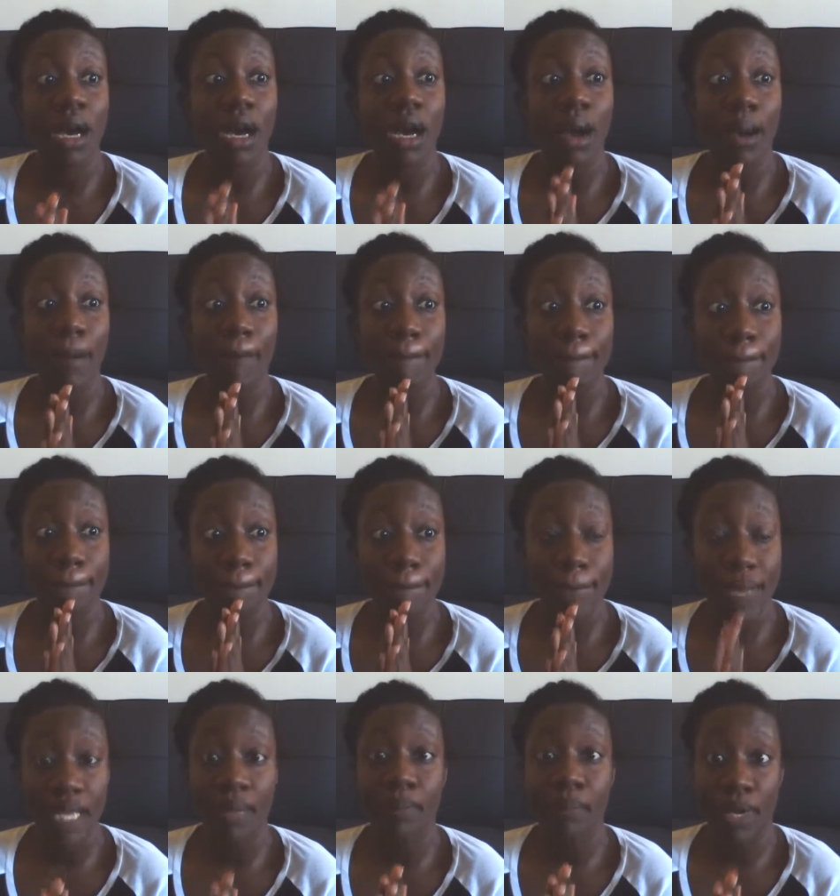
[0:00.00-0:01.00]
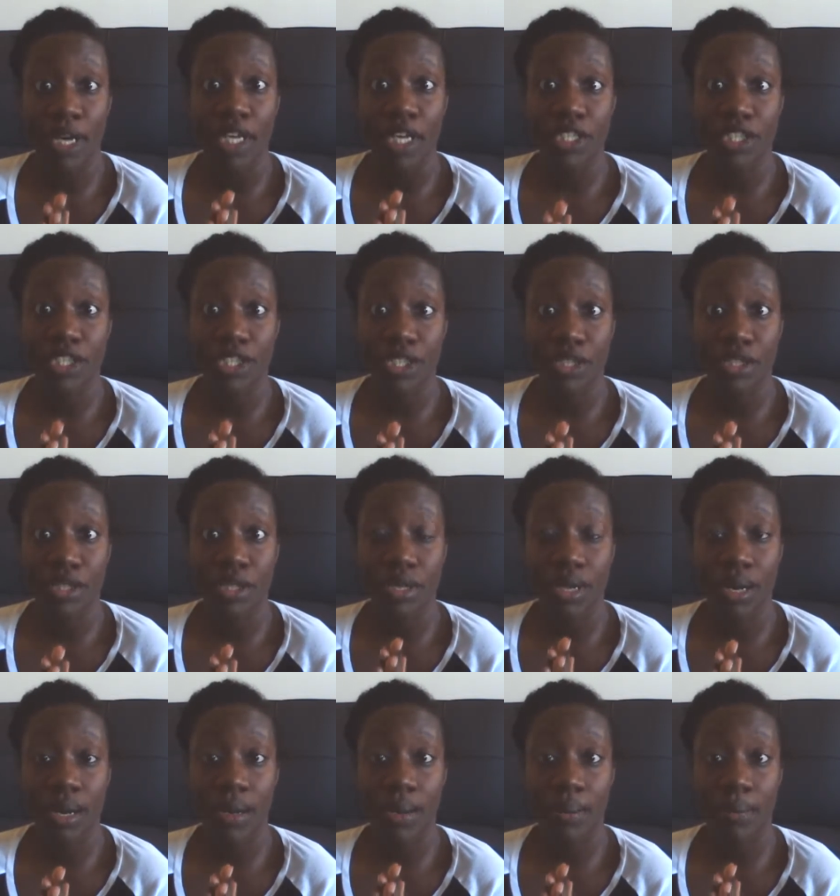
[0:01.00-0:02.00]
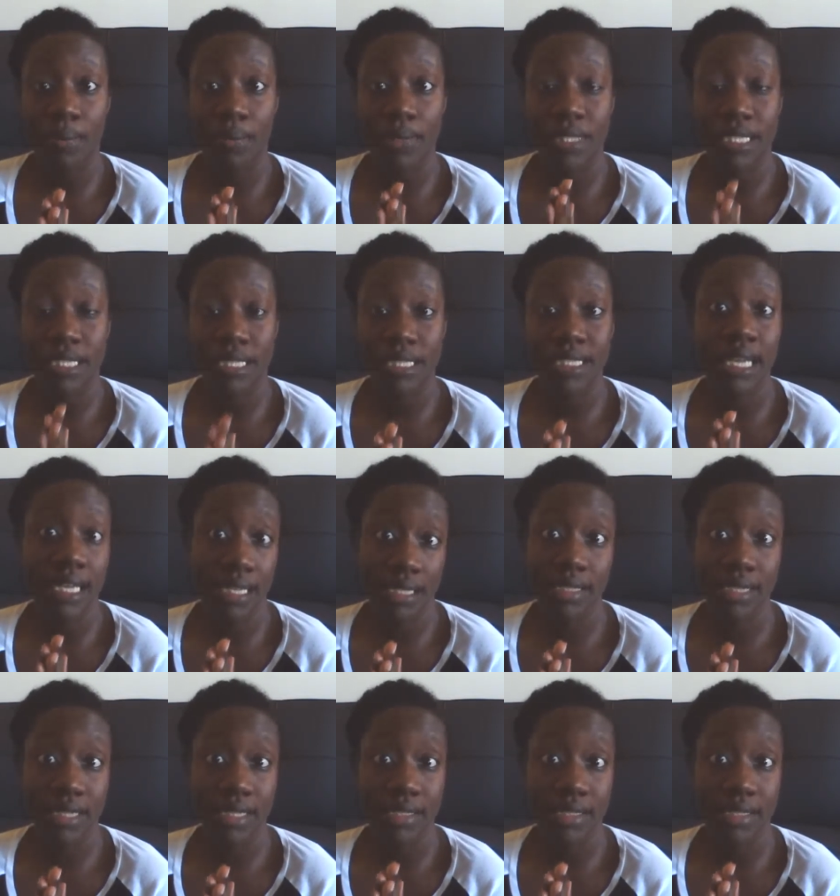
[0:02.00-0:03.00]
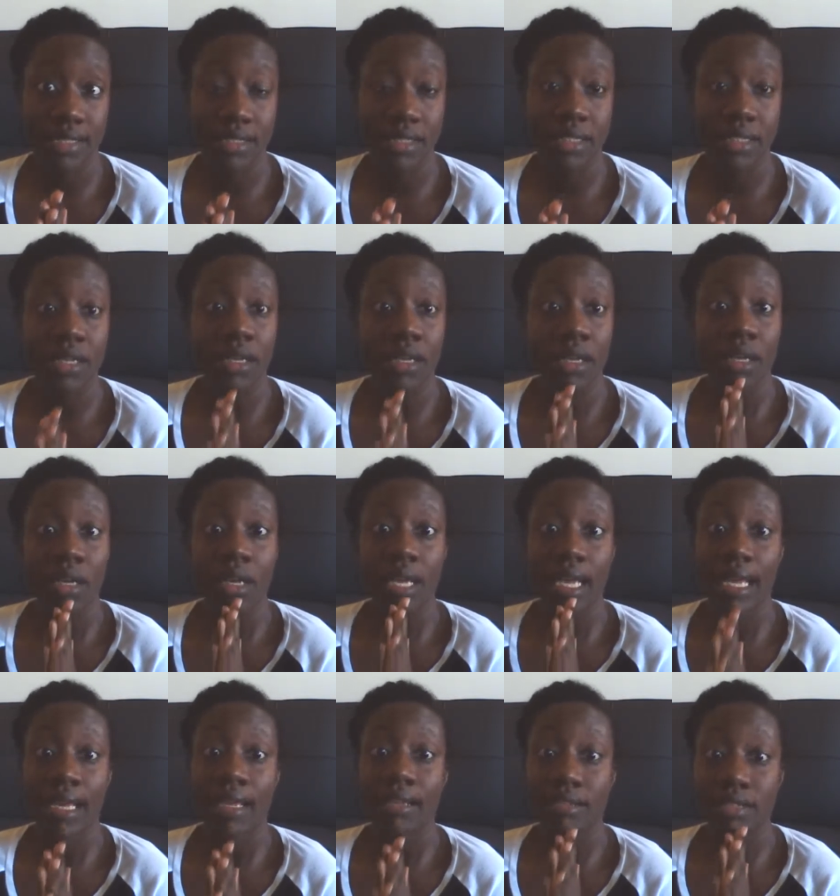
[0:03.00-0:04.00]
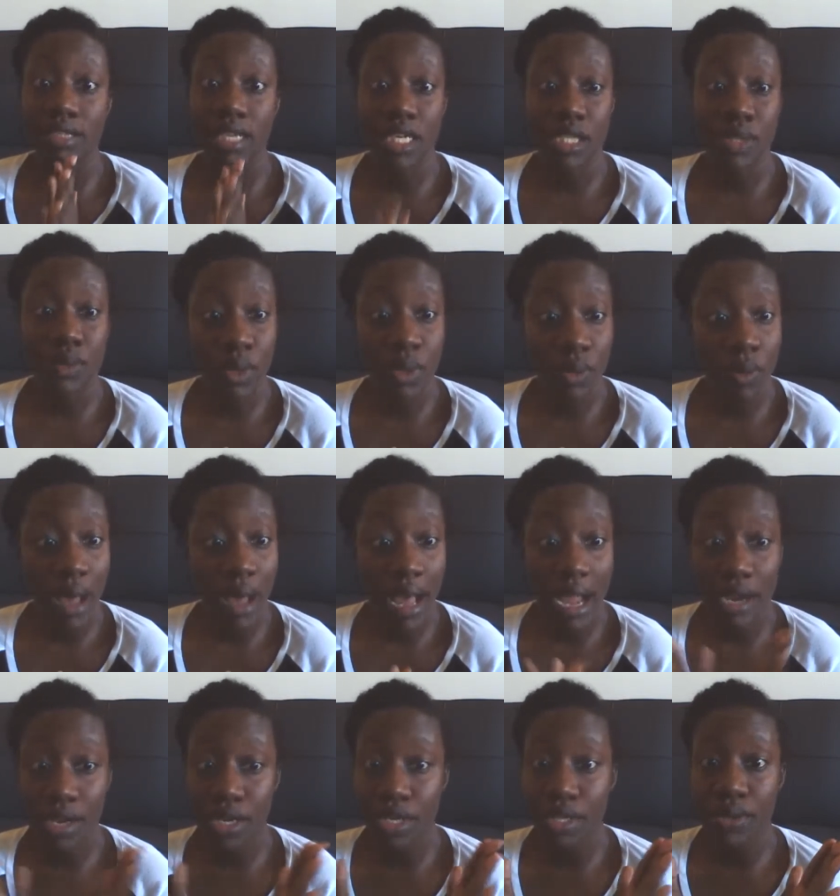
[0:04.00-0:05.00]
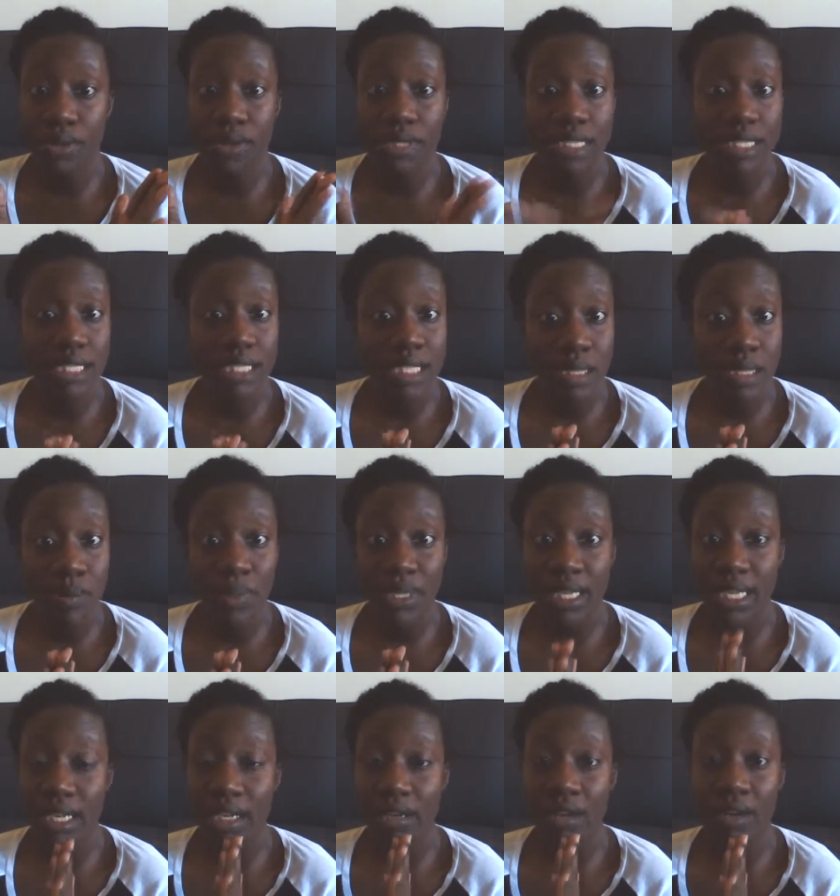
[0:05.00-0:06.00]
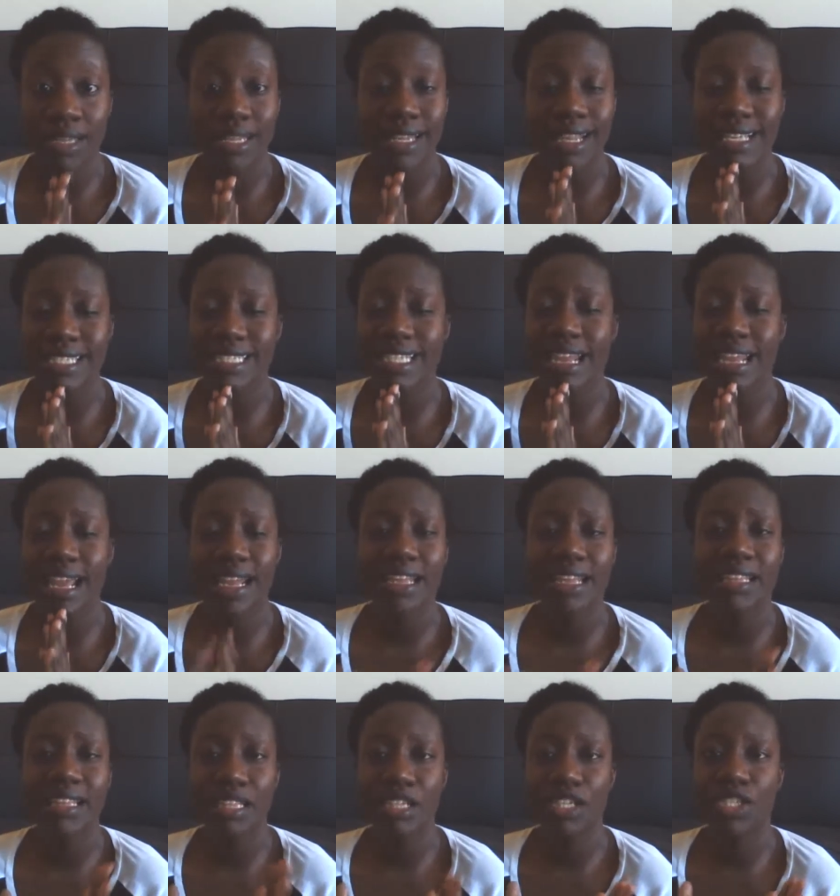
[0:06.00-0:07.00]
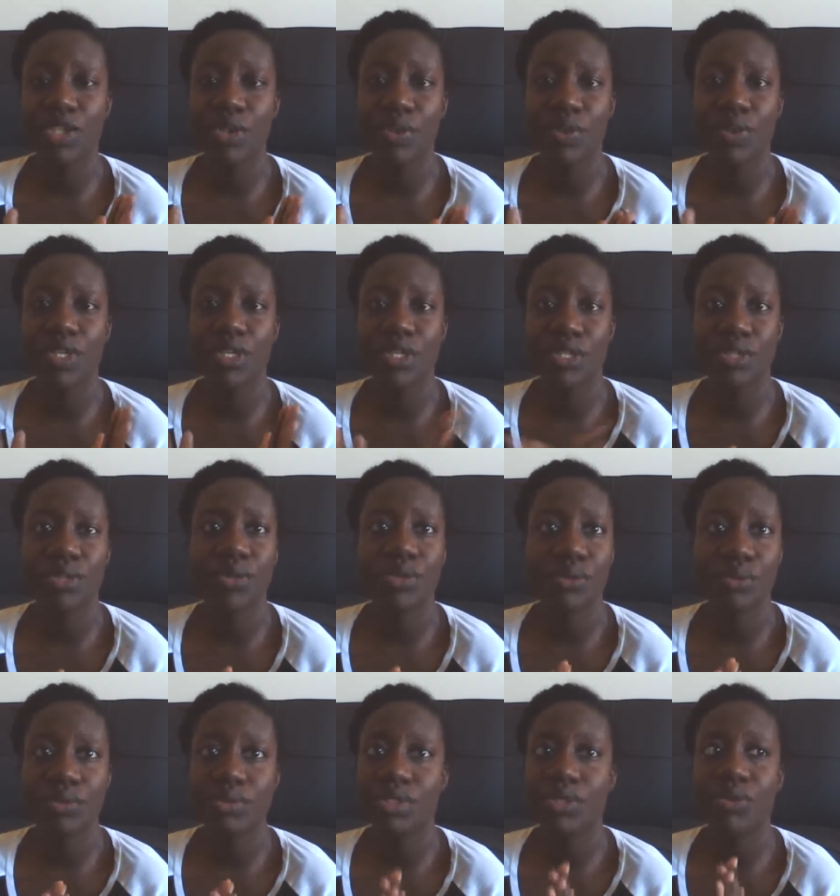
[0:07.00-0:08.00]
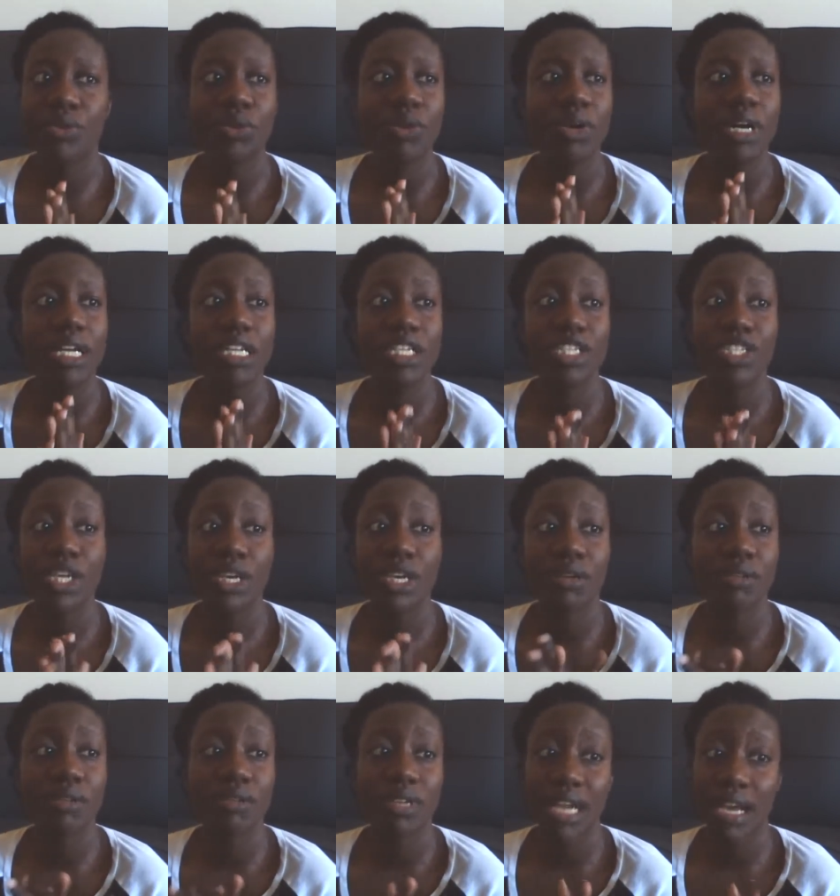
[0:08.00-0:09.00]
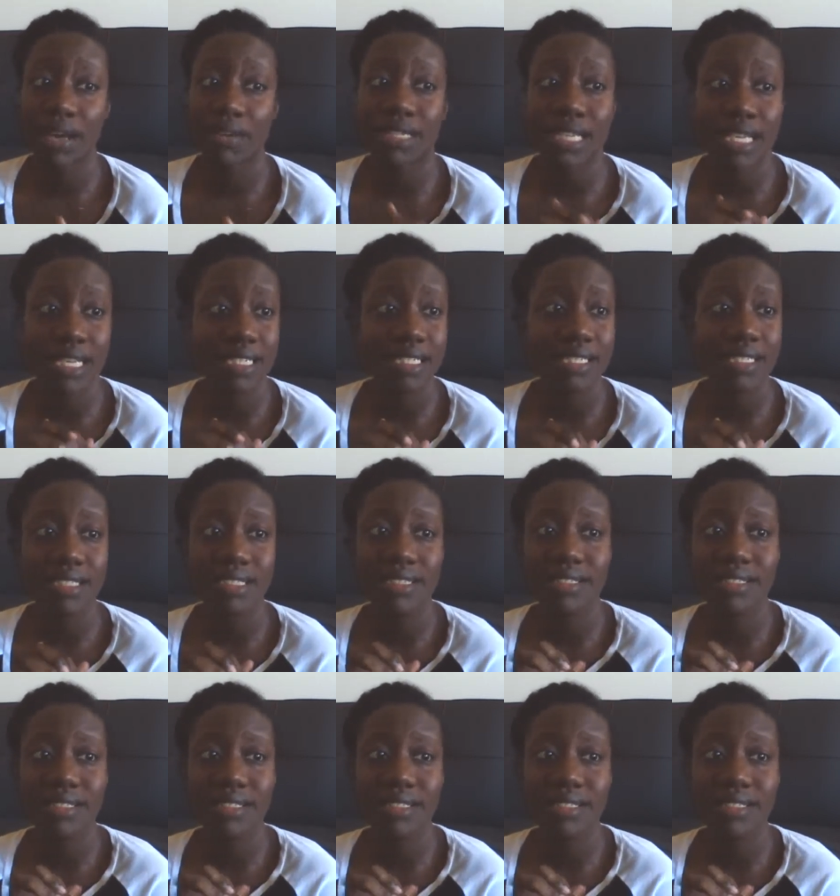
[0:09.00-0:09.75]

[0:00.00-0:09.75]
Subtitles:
a bit much, to say the least. it does require, the discipline and all that. That's not anything that you want to do. School in general nowadays is